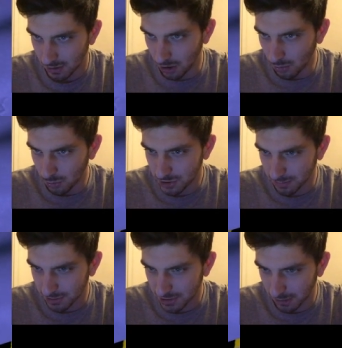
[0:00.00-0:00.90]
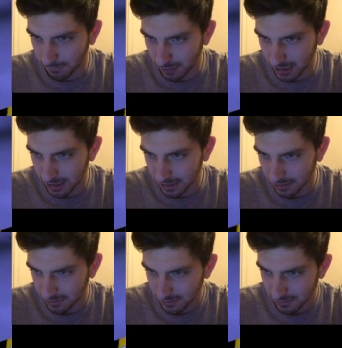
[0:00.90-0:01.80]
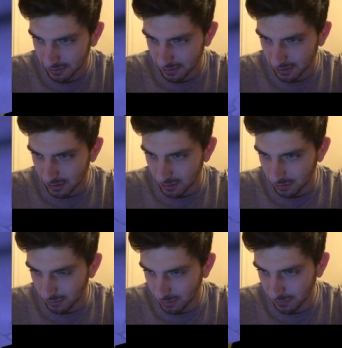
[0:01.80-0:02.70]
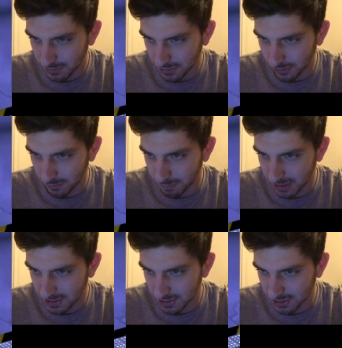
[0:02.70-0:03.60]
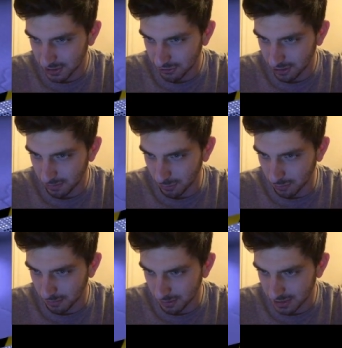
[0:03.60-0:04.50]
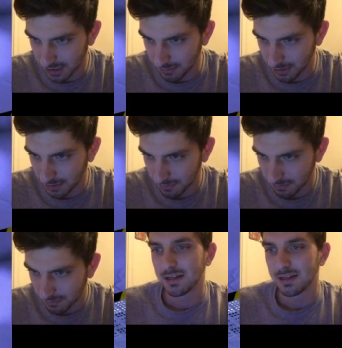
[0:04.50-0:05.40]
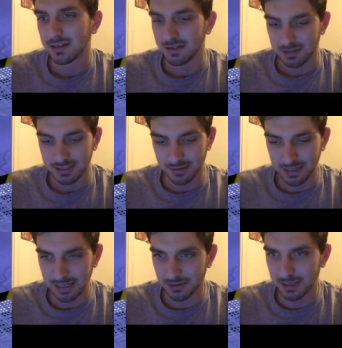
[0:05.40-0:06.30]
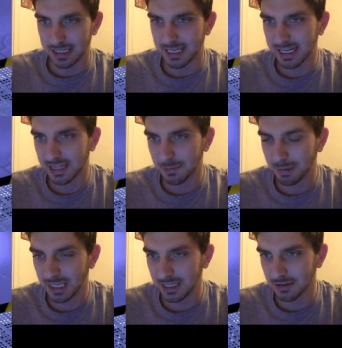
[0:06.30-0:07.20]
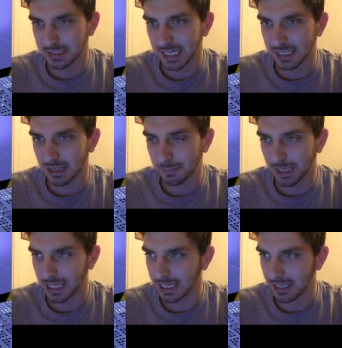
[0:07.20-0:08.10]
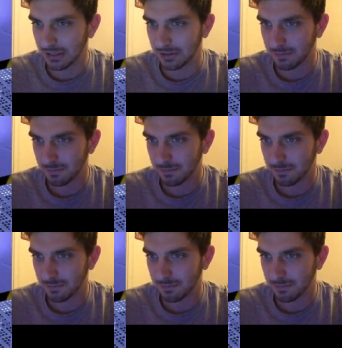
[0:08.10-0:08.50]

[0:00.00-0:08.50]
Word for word: Oh, something's gone flying one of his little pieces in the drum. Oop, he's getting me. So now, do I take the pin or take the pod?